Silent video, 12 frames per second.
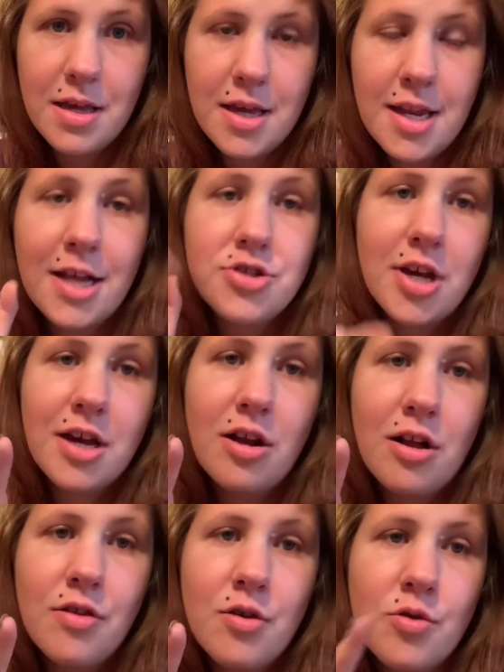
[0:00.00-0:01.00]
and I tried on
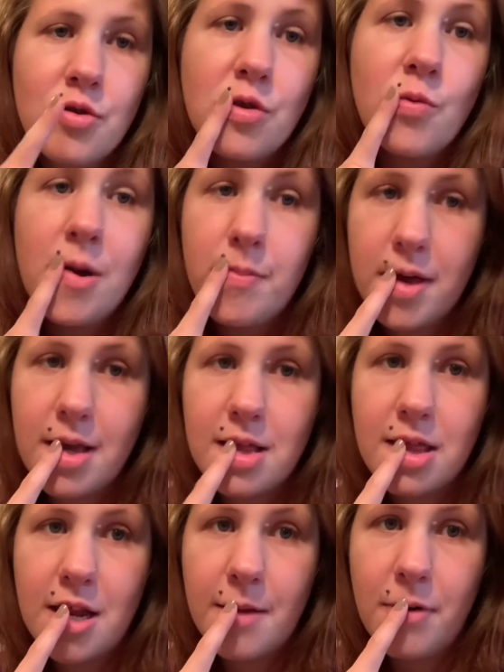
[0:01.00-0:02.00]
those sweatpants
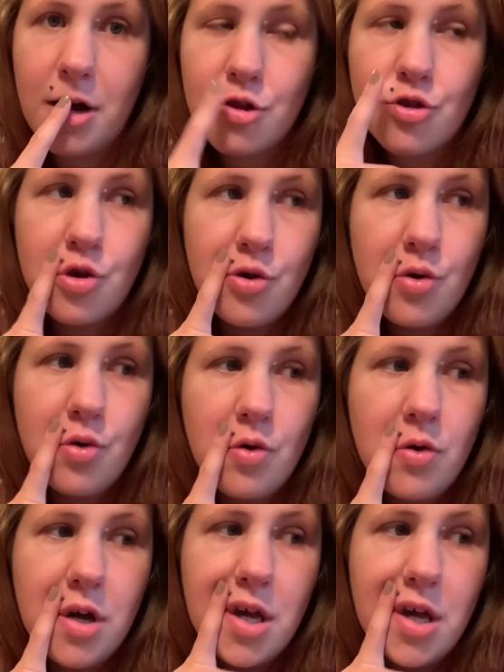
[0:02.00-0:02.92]
that I bought too.